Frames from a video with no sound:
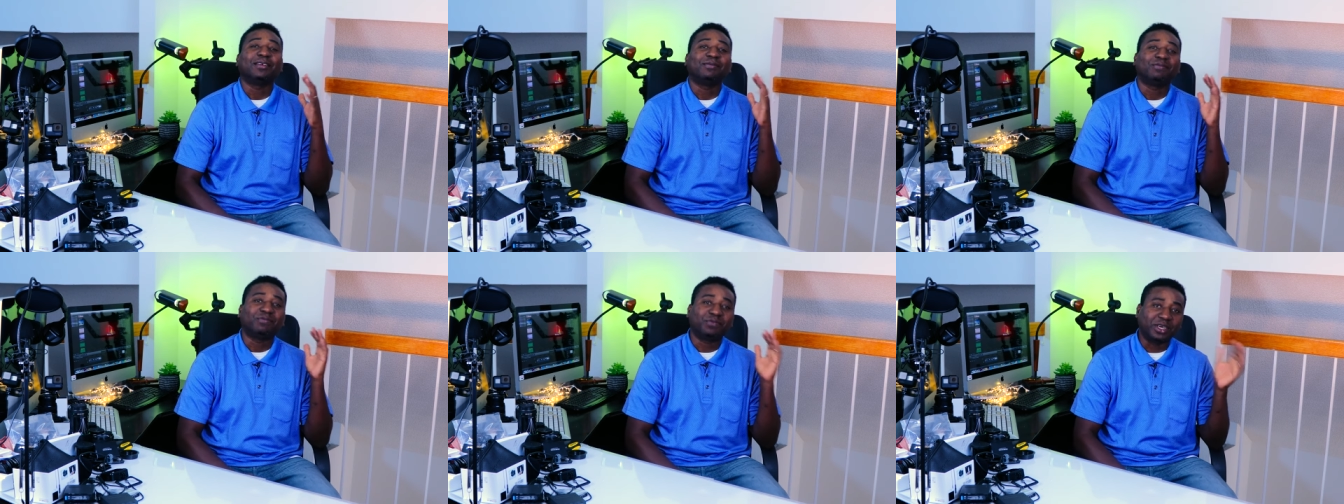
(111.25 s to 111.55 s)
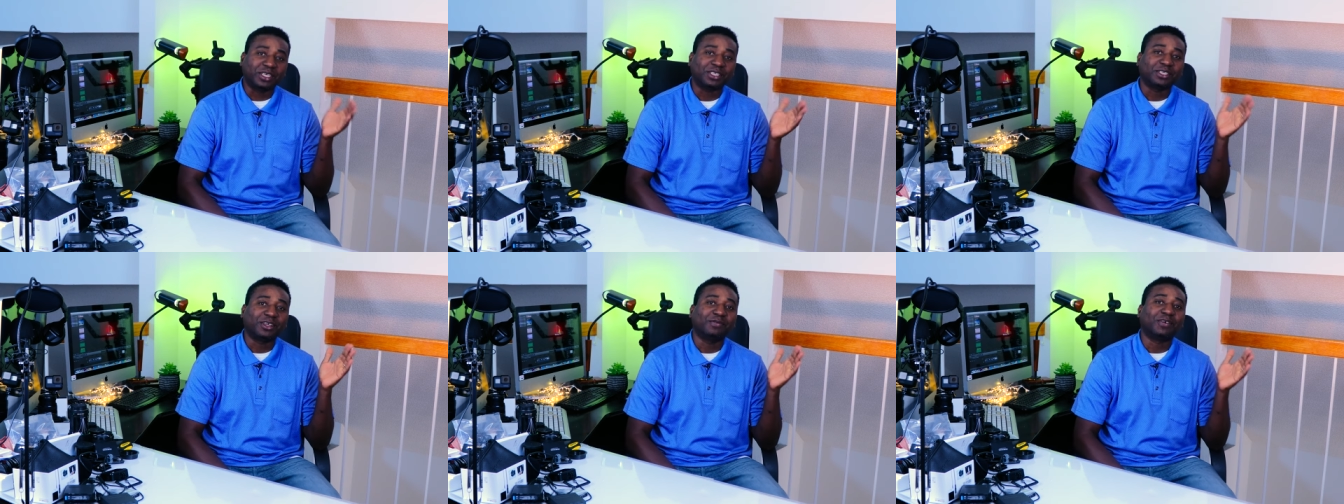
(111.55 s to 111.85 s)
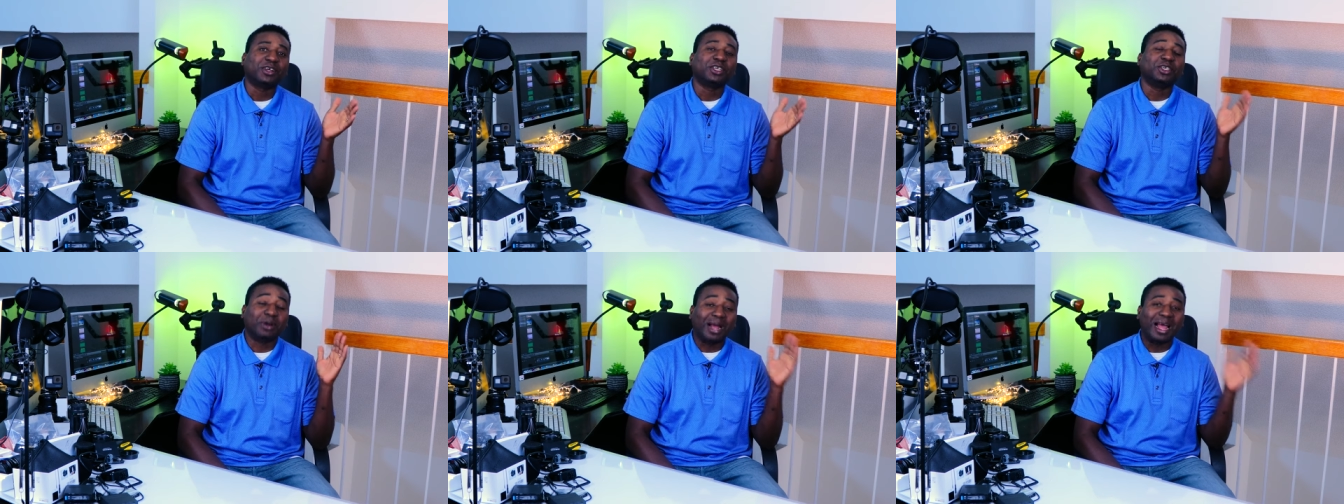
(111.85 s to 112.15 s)
first of
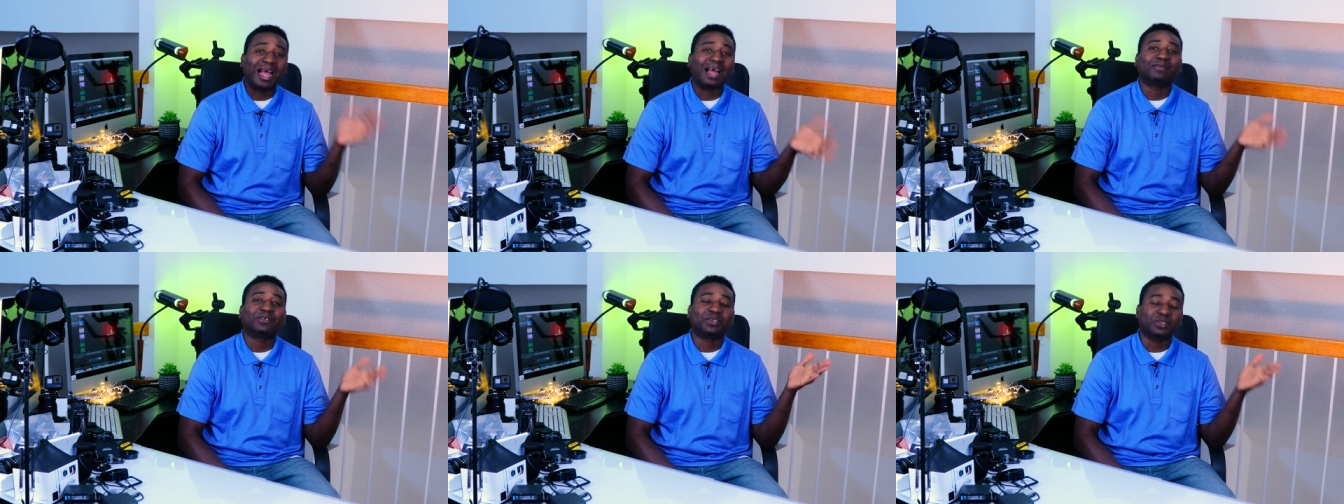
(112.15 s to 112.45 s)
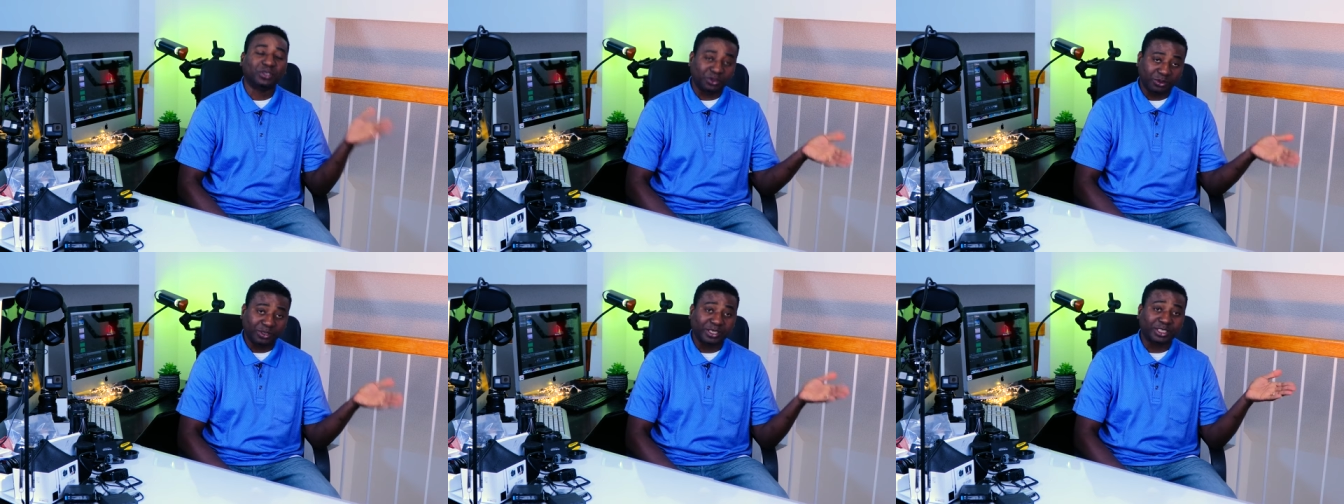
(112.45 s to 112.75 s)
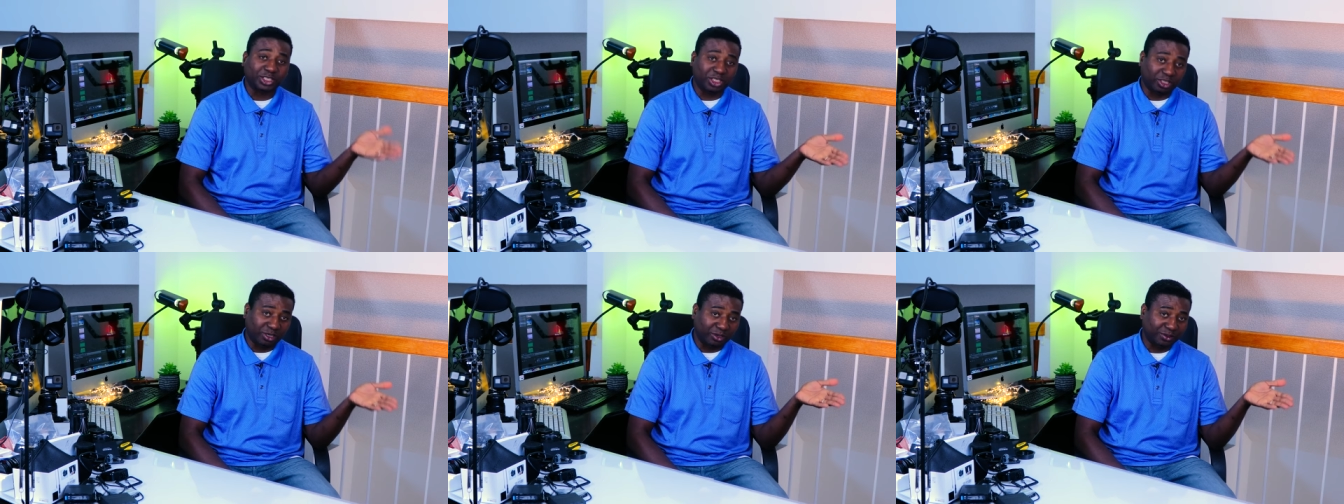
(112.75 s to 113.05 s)
all, you have to do a
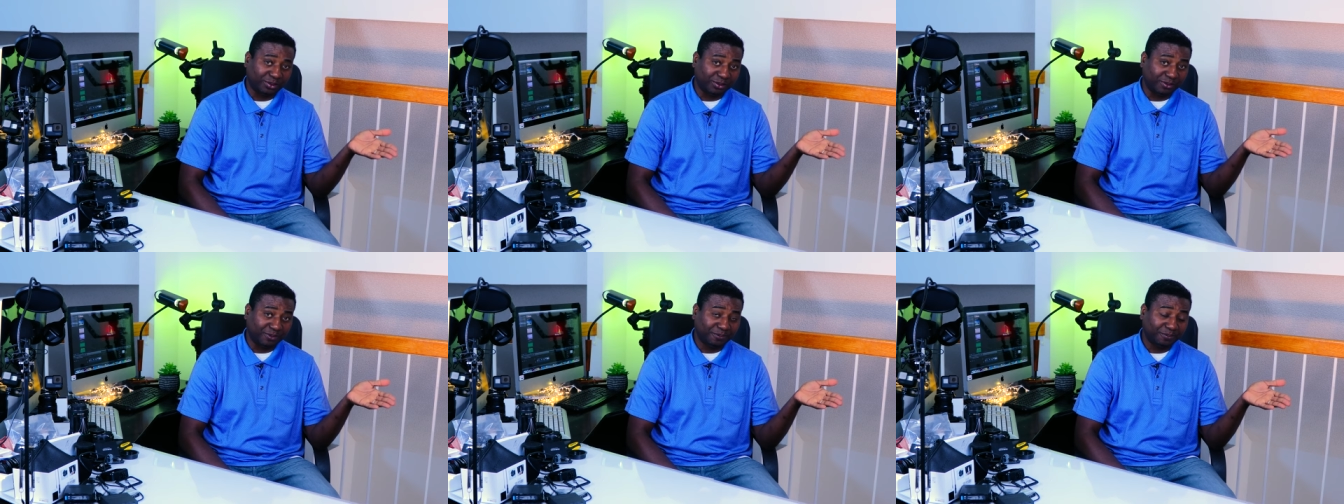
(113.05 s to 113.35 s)
shot.